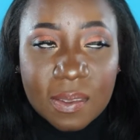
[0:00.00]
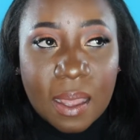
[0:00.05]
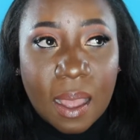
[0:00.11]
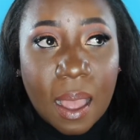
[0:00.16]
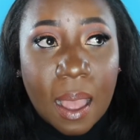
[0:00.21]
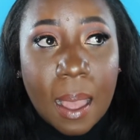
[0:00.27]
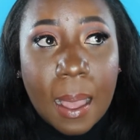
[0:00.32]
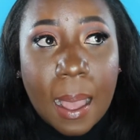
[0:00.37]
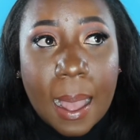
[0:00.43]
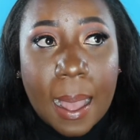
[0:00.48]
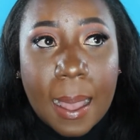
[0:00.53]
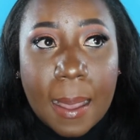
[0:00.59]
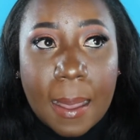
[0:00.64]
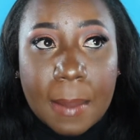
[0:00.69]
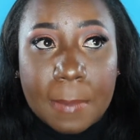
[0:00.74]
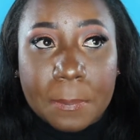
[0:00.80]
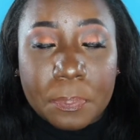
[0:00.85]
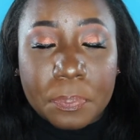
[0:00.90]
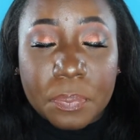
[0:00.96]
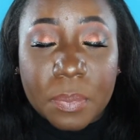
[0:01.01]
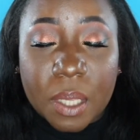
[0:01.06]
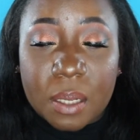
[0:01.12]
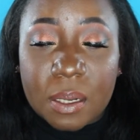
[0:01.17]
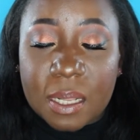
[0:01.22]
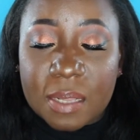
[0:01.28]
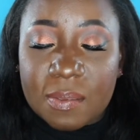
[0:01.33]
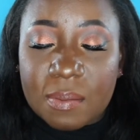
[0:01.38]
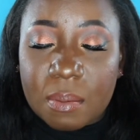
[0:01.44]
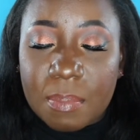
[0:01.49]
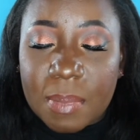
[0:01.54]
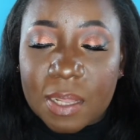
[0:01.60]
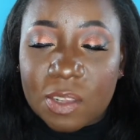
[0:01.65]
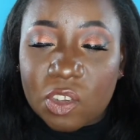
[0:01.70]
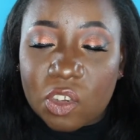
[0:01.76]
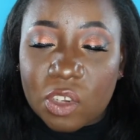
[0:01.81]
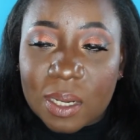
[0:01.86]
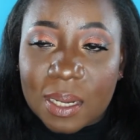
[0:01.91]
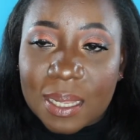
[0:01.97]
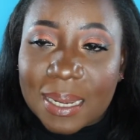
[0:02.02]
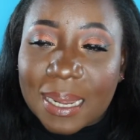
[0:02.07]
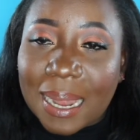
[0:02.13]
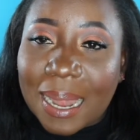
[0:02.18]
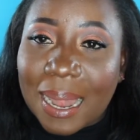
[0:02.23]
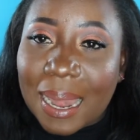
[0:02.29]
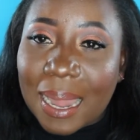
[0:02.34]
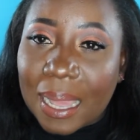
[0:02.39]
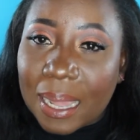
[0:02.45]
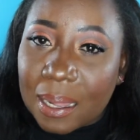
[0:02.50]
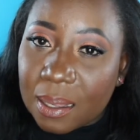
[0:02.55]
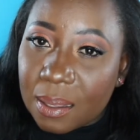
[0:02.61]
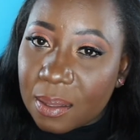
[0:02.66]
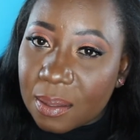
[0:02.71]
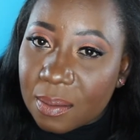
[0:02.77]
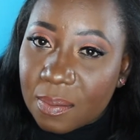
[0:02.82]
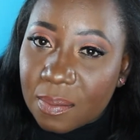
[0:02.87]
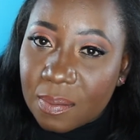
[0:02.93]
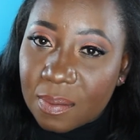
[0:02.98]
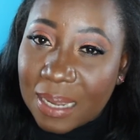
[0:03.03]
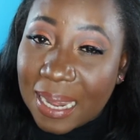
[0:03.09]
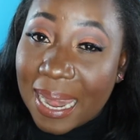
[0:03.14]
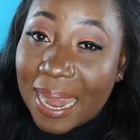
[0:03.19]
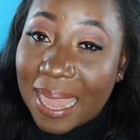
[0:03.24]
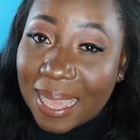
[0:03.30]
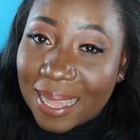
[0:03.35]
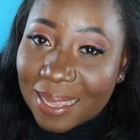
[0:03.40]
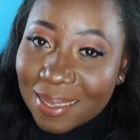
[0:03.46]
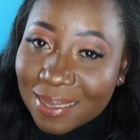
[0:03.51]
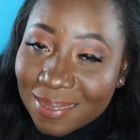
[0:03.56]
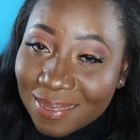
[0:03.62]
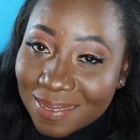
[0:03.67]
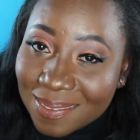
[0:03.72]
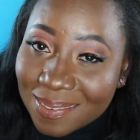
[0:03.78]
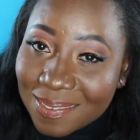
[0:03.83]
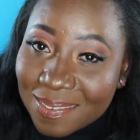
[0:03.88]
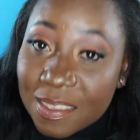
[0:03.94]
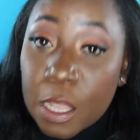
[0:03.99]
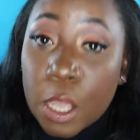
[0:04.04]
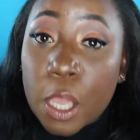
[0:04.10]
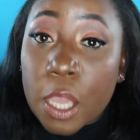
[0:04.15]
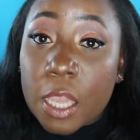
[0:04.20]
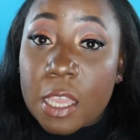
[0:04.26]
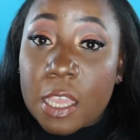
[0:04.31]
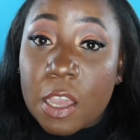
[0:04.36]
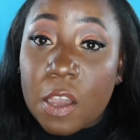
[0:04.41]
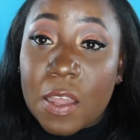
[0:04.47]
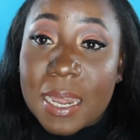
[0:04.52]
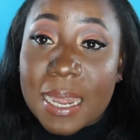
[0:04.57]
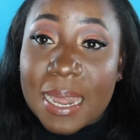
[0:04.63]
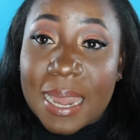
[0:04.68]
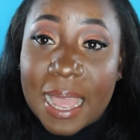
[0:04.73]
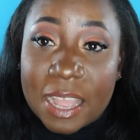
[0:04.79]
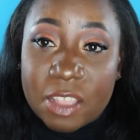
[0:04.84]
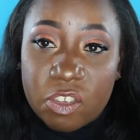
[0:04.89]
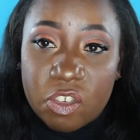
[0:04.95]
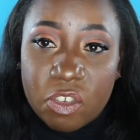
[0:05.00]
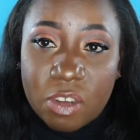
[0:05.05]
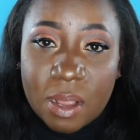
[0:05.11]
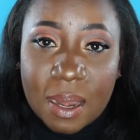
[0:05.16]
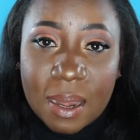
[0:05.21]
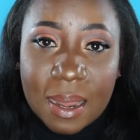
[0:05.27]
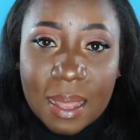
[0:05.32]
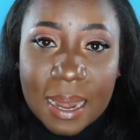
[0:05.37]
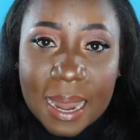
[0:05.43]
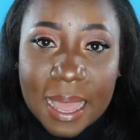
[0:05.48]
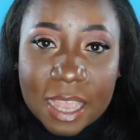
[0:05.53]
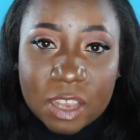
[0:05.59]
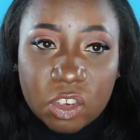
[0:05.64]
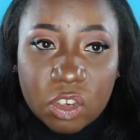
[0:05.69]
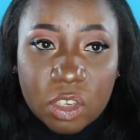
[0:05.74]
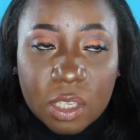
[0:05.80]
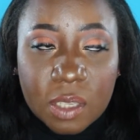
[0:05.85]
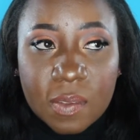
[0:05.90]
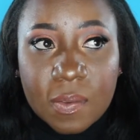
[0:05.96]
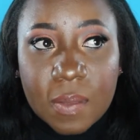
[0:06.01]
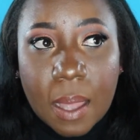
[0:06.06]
not to mention it lengthens your natural lashes.